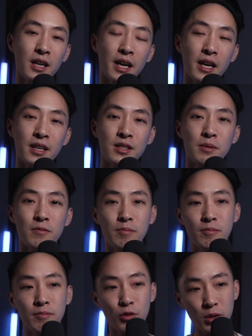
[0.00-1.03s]
And
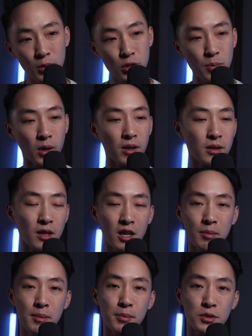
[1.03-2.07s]
for the most part, a
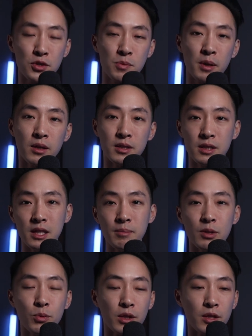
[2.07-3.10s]
lot of people just spell
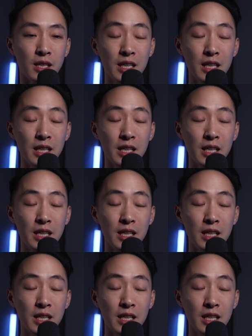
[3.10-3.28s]
edema with